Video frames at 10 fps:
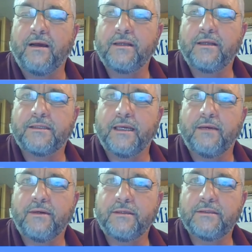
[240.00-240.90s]
let's see,
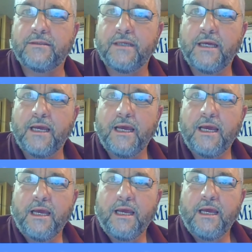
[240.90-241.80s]
one,
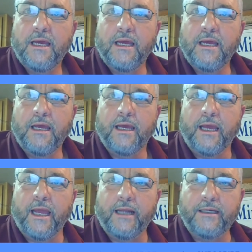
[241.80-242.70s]

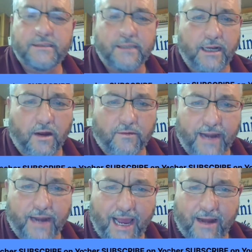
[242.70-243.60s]
and just a little over
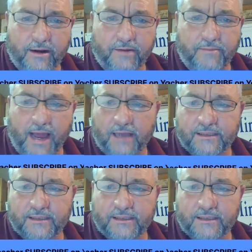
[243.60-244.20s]
900 miles,